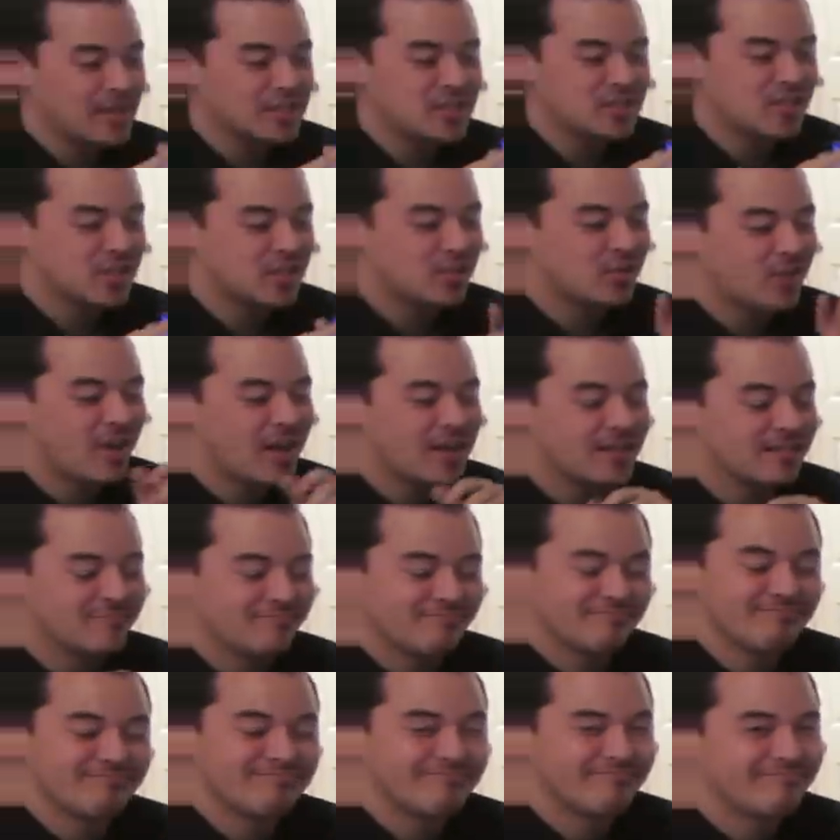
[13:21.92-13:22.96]
You did great.
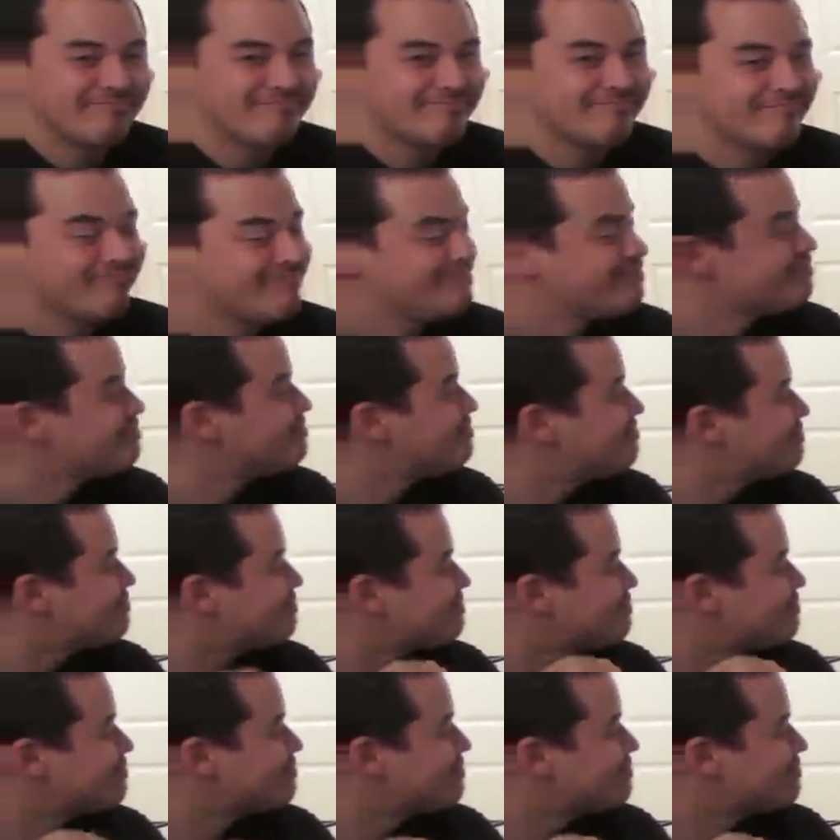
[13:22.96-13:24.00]
That was
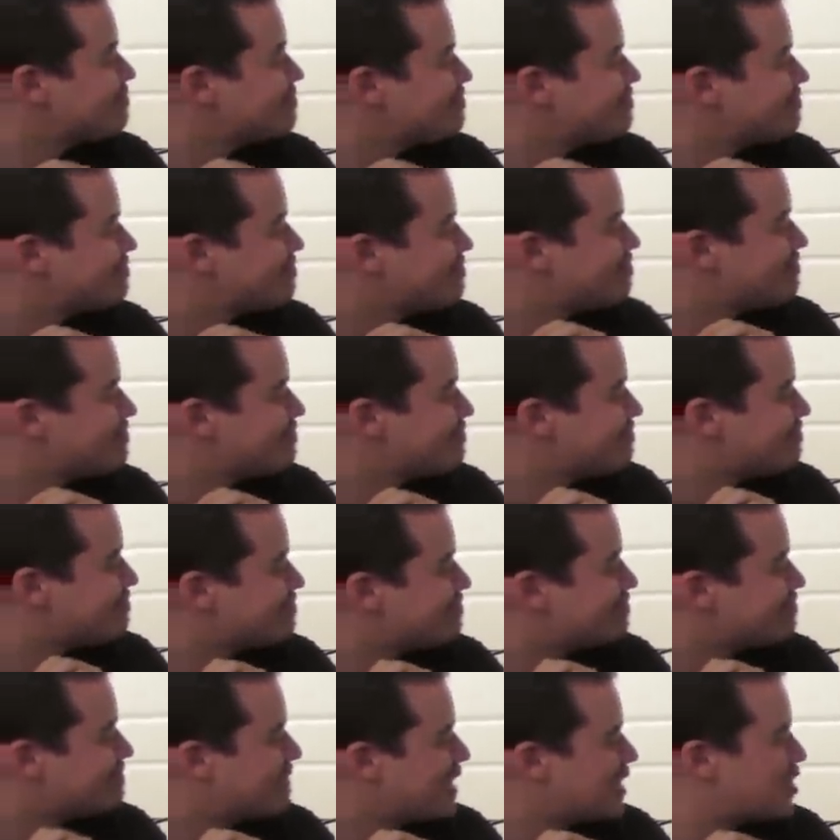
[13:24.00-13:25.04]
fun.
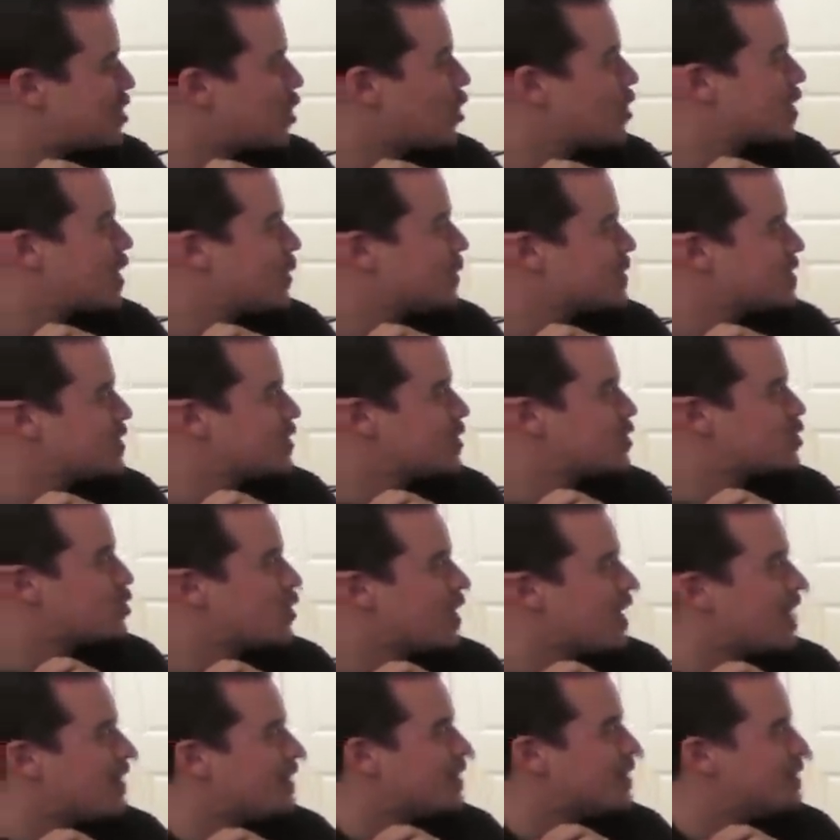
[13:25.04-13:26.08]
Turkey was a little
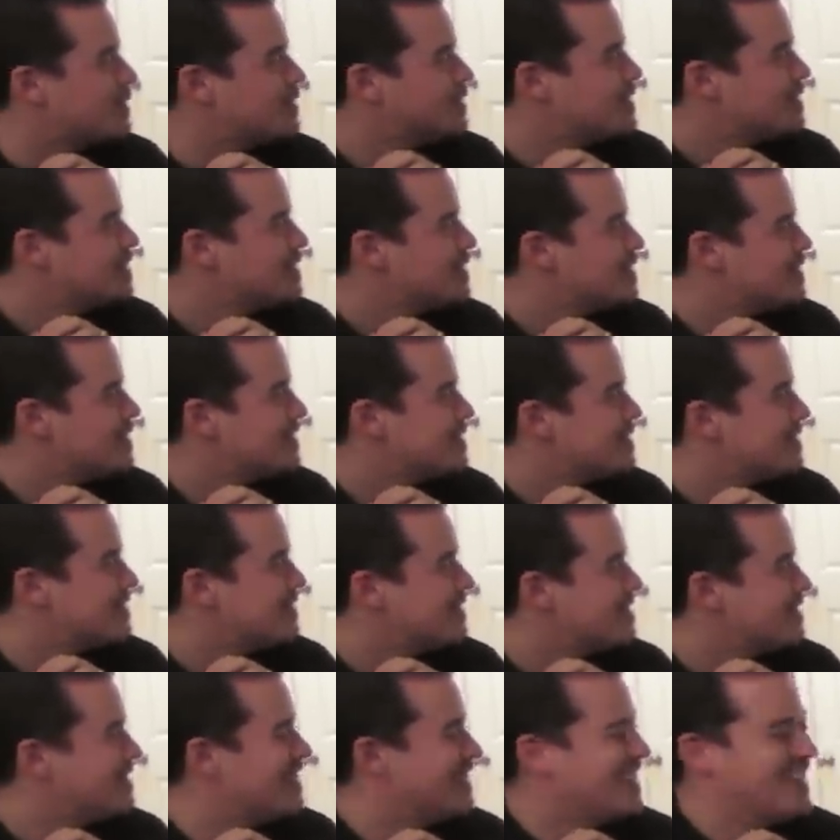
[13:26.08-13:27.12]
dry though. Two more. Was
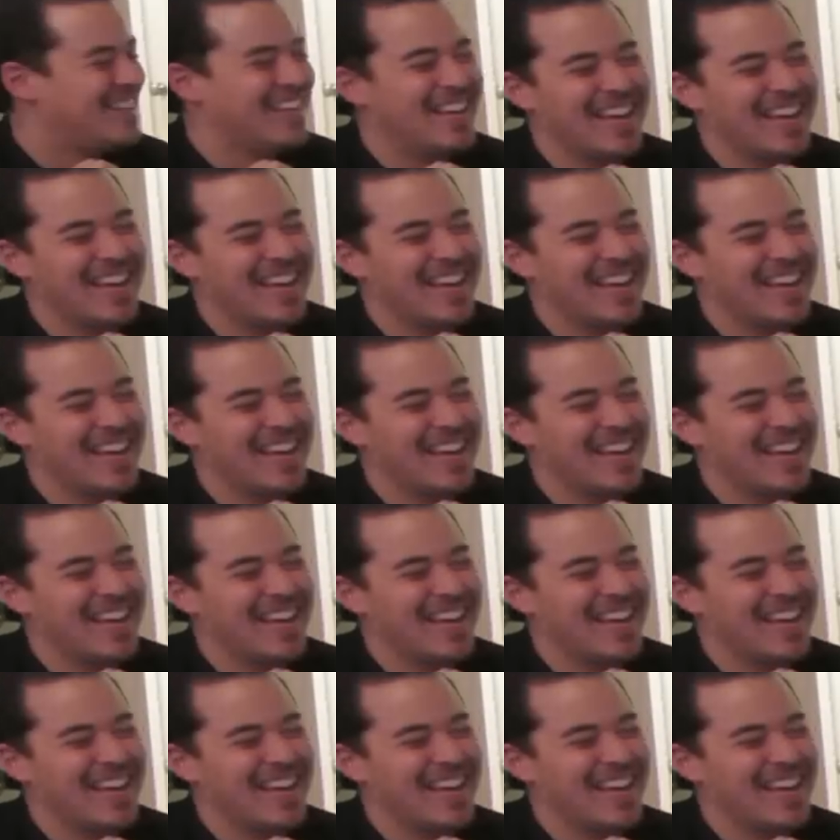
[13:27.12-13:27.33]
it really?